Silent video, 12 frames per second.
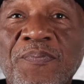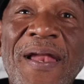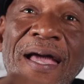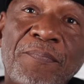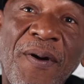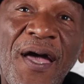
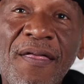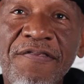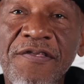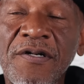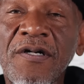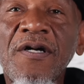Black
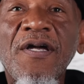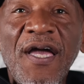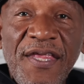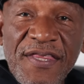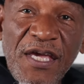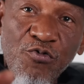Panther,
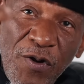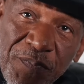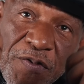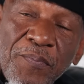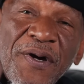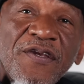and they reap
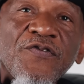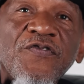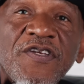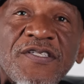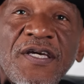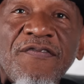the
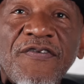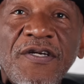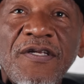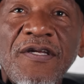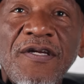benefits of it.